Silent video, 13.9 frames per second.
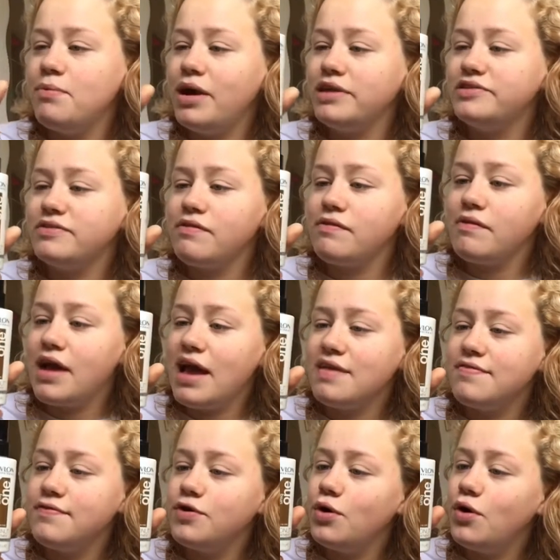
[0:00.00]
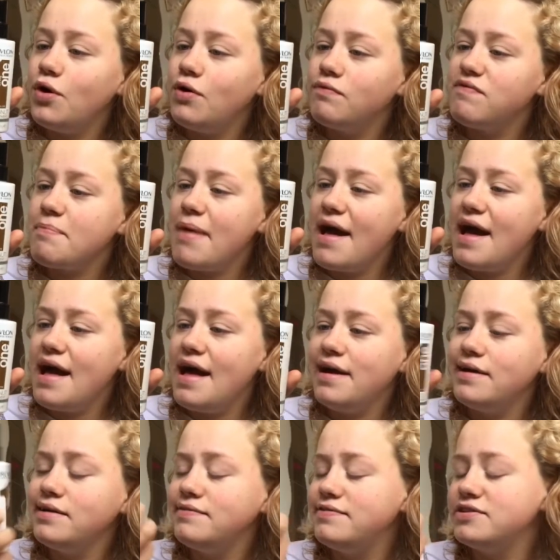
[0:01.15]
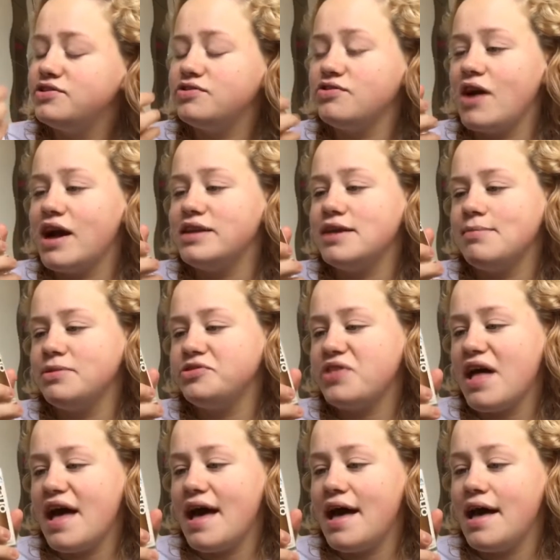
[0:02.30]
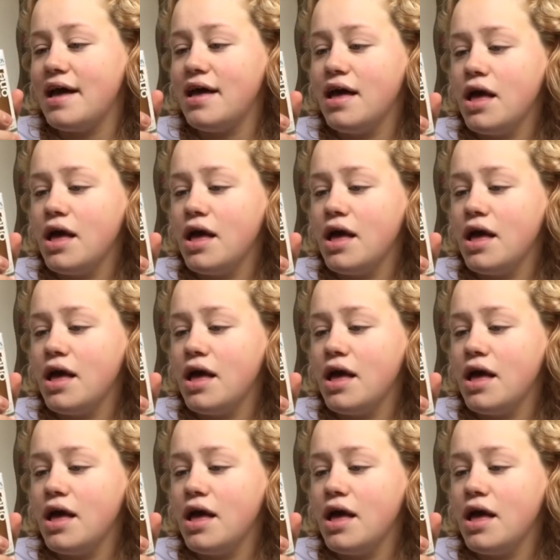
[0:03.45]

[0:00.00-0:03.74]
which is for repair, for dry and damaged hair.